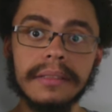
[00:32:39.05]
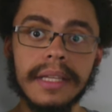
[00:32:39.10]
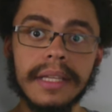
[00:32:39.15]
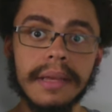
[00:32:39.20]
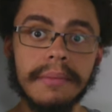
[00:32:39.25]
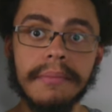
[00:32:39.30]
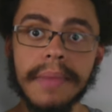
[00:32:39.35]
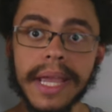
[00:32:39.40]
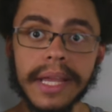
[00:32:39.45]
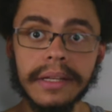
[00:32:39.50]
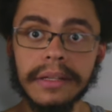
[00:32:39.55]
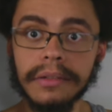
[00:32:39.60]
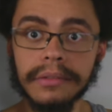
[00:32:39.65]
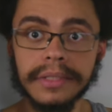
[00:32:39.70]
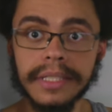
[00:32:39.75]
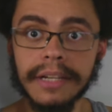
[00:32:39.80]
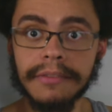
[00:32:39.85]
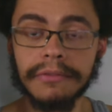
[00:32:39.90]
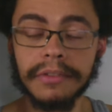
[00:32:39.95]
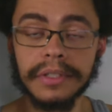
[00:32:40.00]
It made no
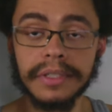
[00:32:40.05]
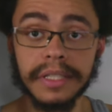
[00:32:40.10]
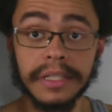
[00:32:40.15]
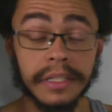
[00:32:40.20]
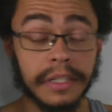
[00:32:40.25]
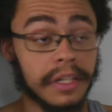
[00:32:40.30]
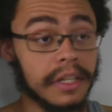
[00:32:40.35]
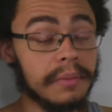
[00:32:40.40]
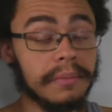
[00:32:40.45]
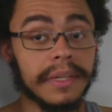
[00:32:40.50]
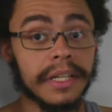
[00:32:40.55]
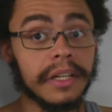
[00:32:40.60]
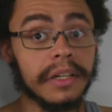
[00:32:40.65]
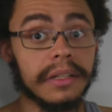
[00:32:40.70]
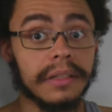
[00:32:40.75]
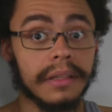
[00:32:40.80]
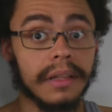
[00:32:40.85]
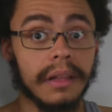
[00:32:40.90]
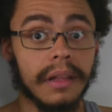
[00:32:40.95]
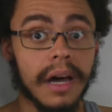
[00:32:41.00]
difference. It's going to be
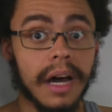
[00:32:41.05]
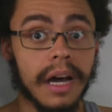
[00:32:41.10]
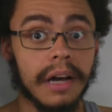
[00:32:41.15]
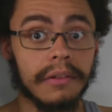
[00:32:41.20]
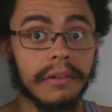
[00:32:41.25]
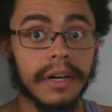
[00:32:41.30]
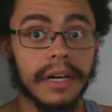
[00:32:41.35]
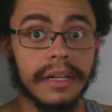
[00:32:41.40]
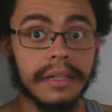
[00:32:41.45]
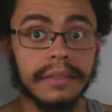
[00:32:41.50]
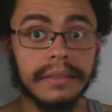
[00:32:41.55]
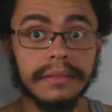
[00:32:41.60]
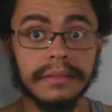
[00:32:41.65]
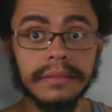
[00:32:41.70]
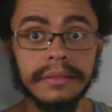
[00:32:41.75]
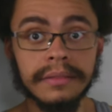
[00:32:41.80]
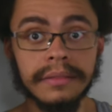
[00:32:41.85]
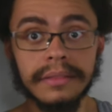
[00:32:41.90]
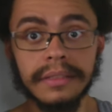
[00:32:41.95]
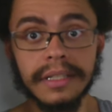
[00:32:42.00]
good in the long run
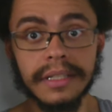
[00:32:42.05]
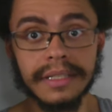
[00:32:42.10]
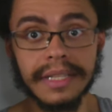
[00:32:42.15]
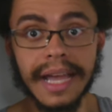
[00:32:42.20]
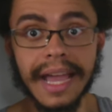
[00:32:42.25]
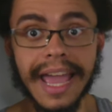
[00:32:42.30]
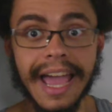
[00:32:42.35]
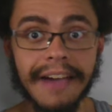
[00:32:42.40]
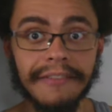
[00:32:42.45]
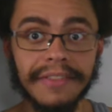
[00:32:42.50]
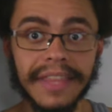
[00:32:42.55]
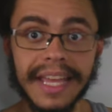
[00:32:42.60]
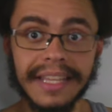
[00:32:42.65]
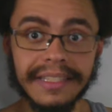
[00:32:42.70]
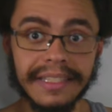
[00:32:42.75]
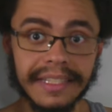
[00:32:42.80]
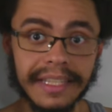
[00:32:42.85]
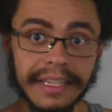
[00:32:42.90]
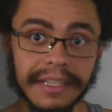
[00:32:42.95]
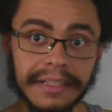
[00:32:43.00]
because I have
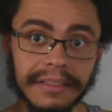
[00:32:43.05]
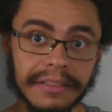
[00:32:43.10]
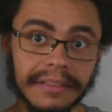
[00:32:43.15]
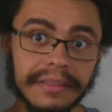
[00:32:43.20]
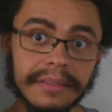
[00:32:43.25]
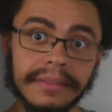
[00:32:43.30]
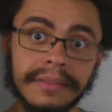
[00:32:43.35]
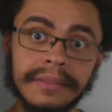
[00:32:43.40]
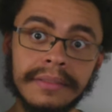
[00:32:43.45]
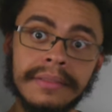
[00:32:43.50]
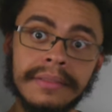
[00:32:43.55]
that skill.